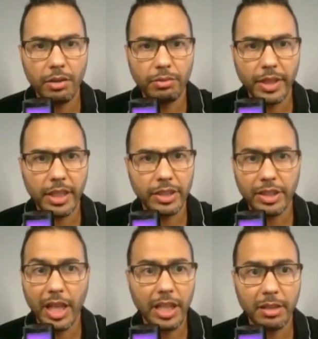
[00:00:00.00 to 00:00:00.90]
We can
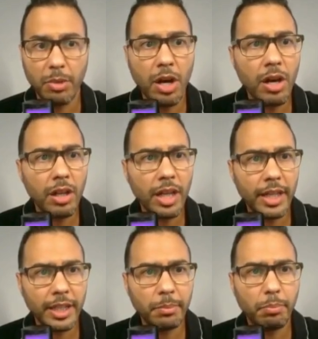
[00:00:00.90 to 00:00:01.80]
select them all
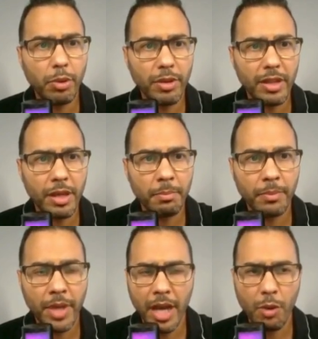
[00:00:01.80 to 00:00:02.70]
and import
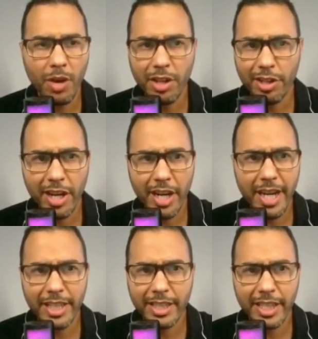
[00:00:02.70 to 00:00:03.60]
them, whether they're
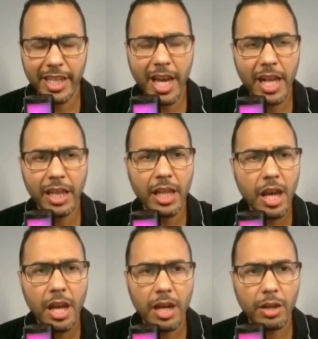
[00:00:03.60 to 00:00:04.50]
STL
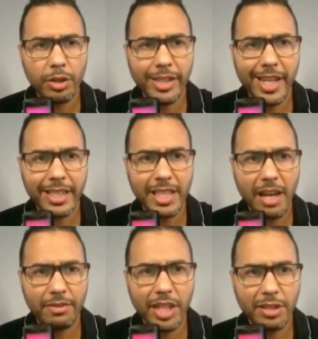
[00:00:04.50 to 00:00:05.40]
or
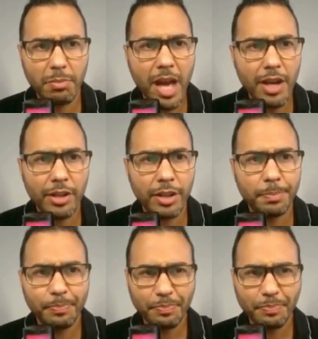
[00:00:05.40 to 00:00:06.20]
DXF, doesn't matter.